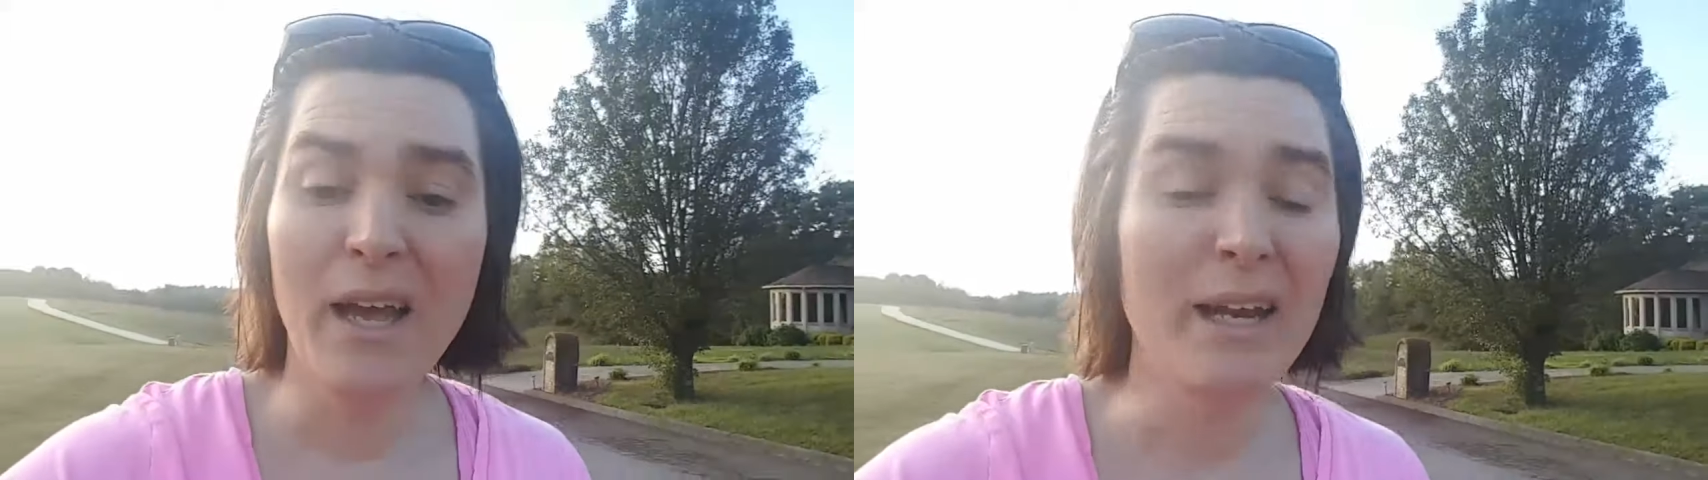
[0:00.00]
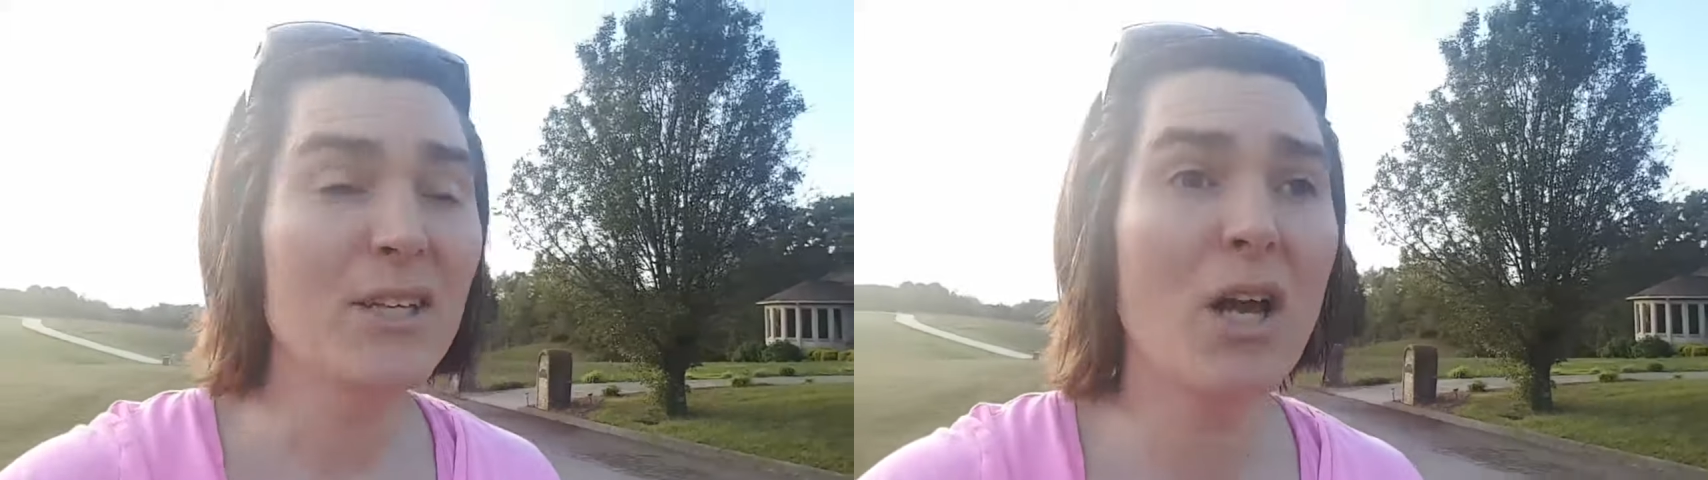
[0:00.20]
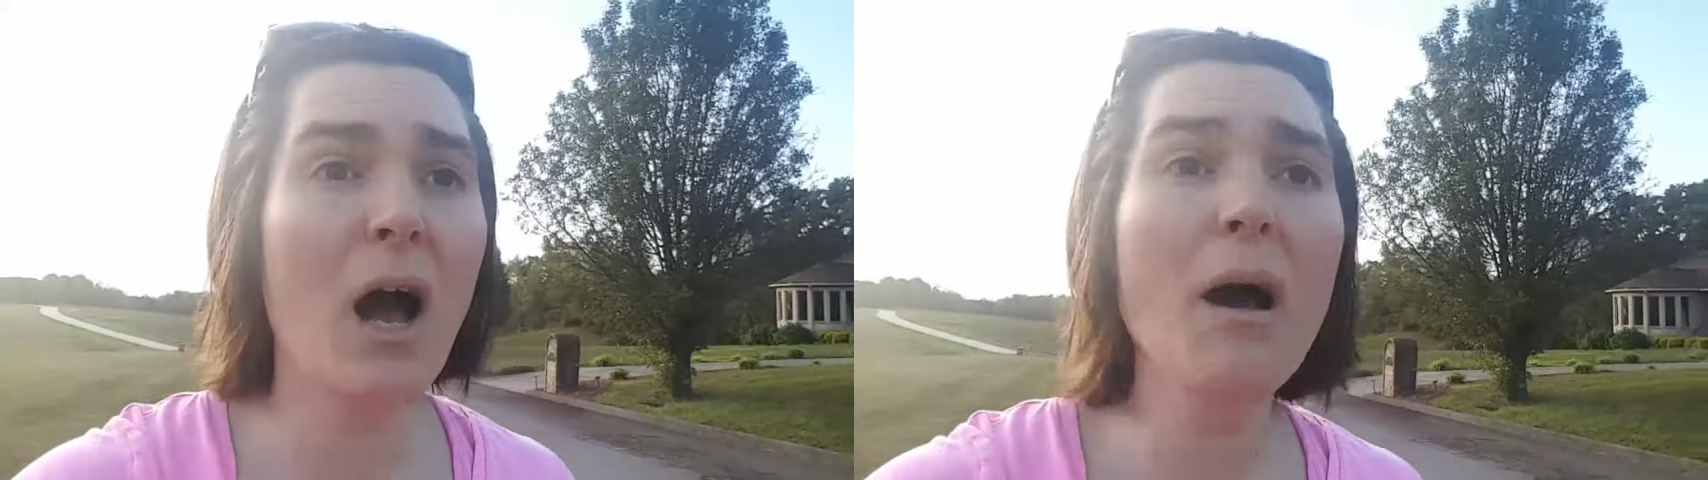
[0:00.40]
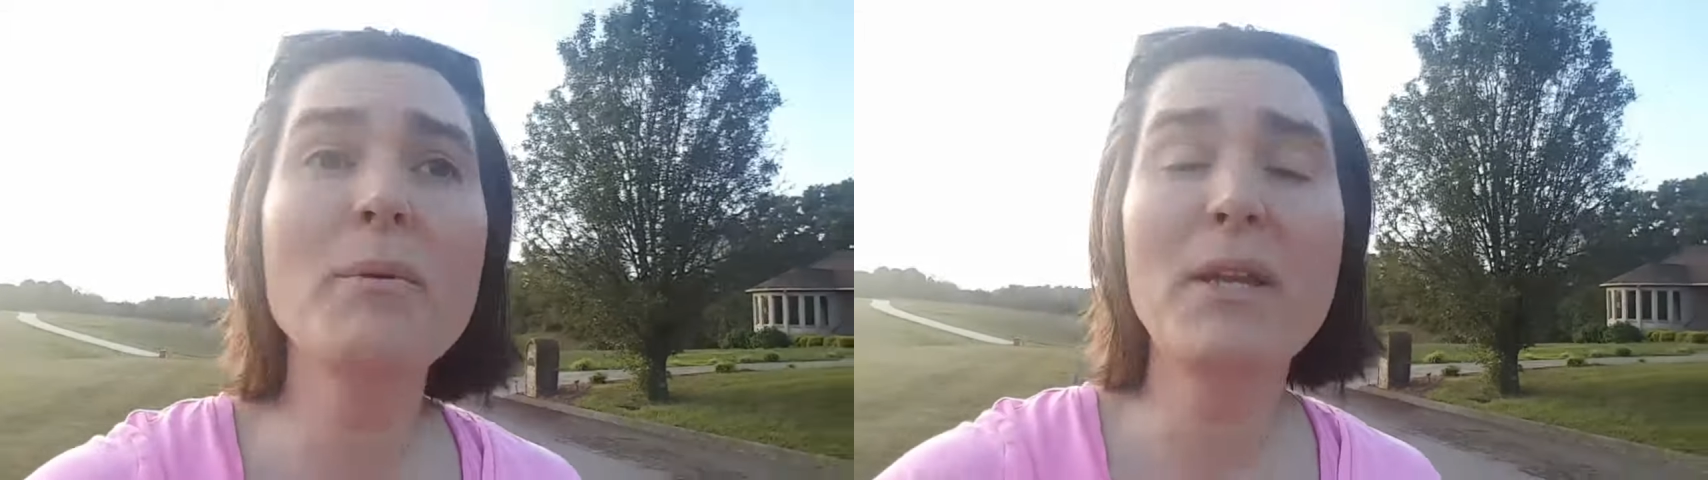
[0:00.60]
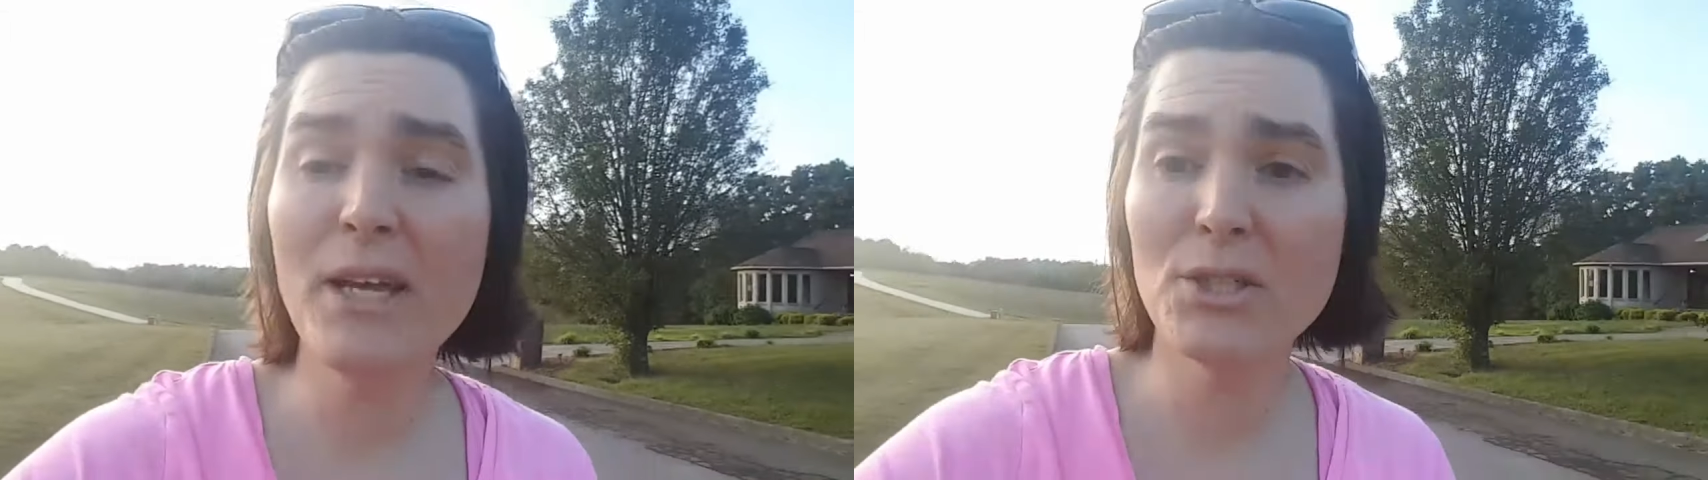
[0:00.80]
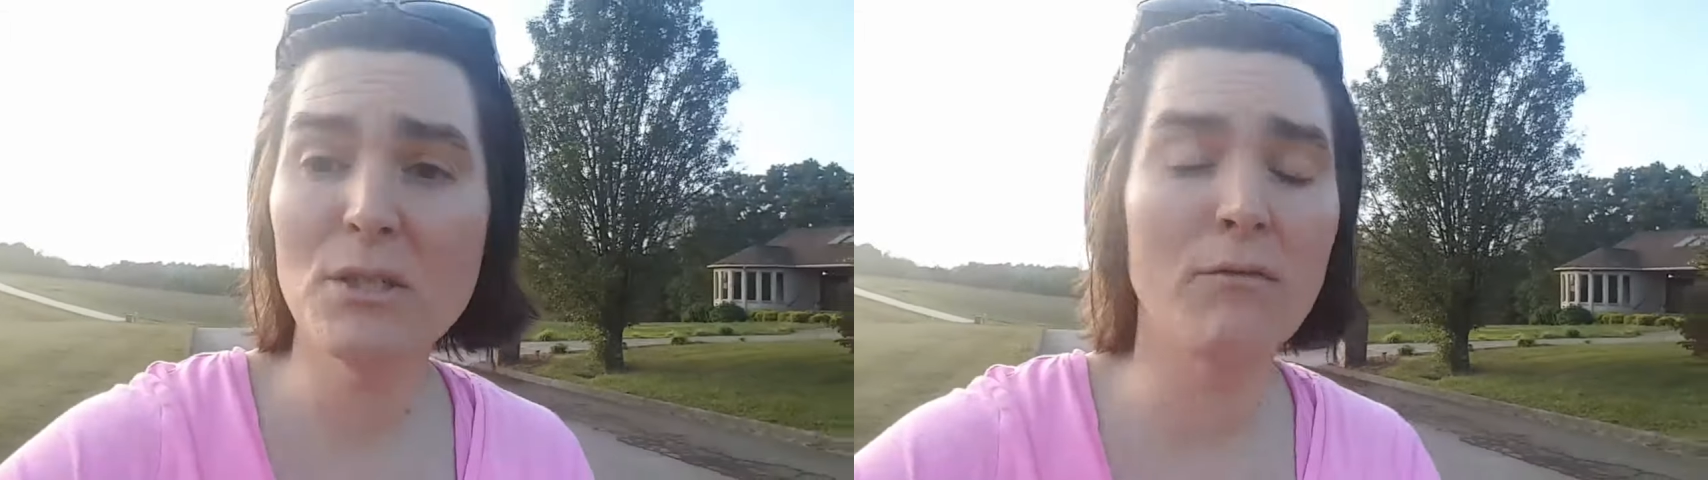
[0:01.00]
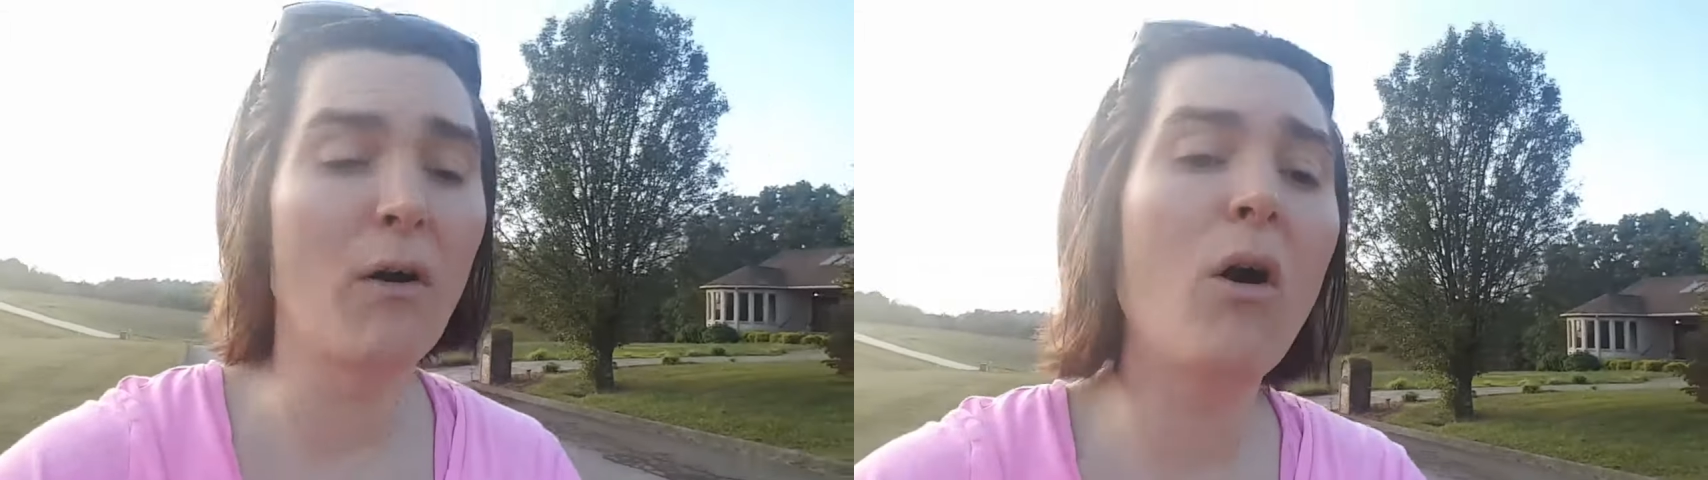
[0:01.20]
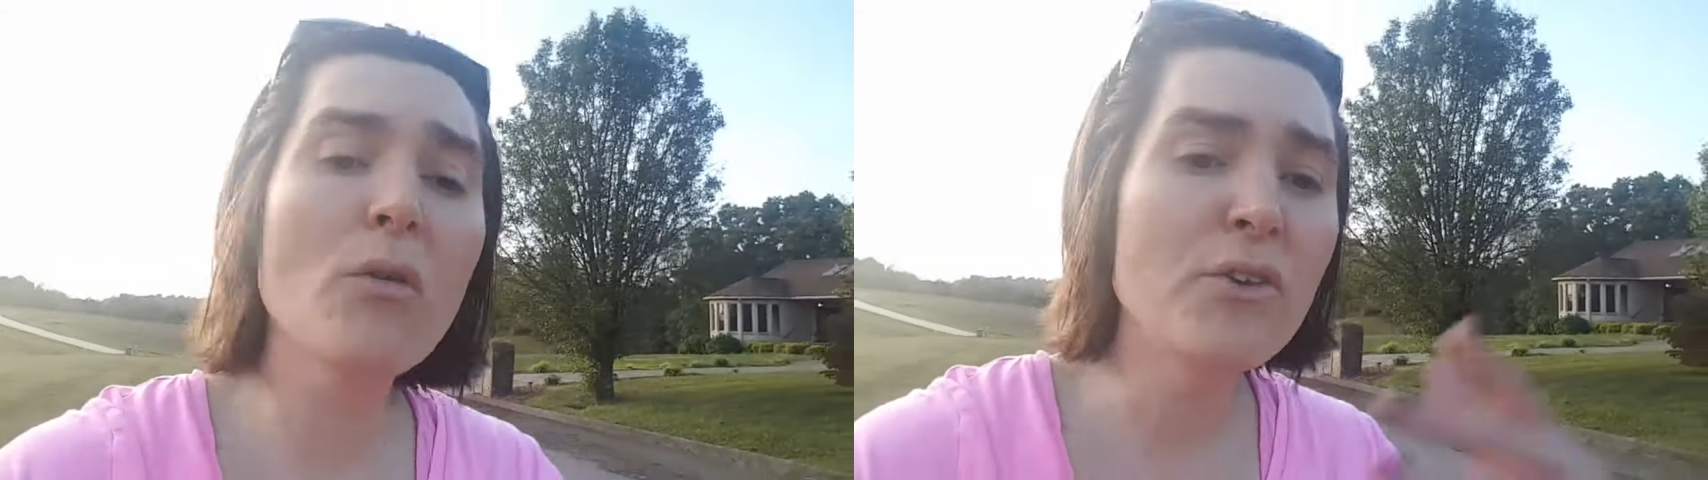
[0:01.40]
and it's a combination of
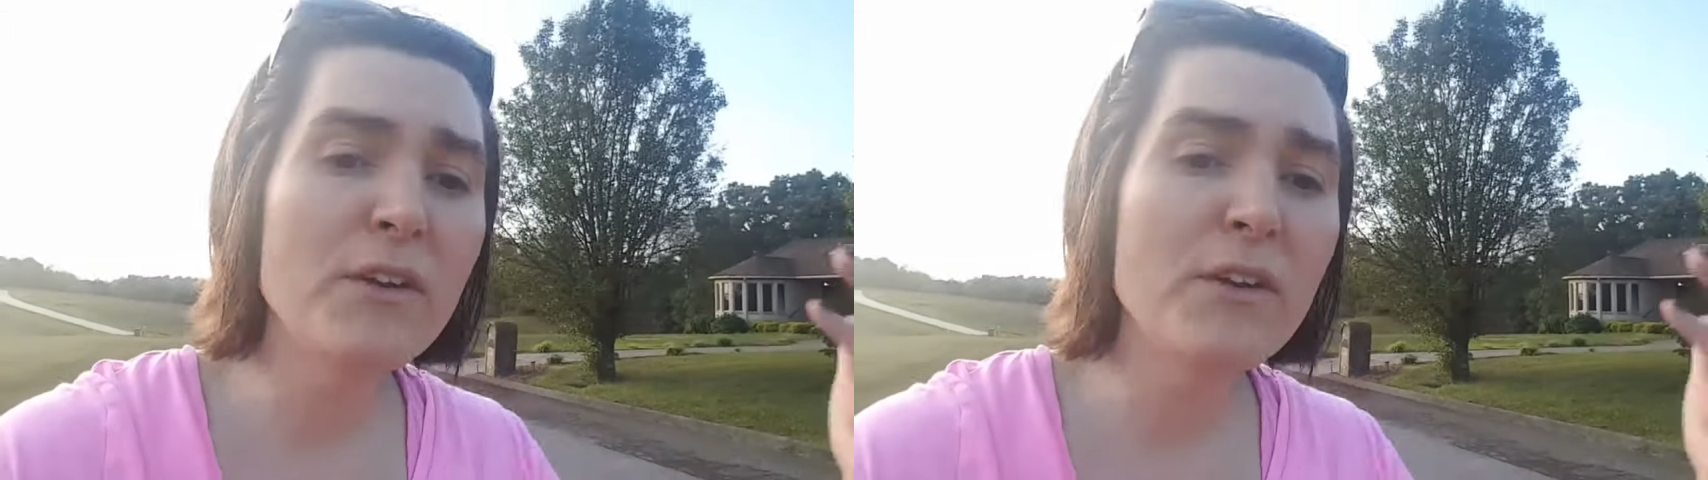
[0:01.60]
all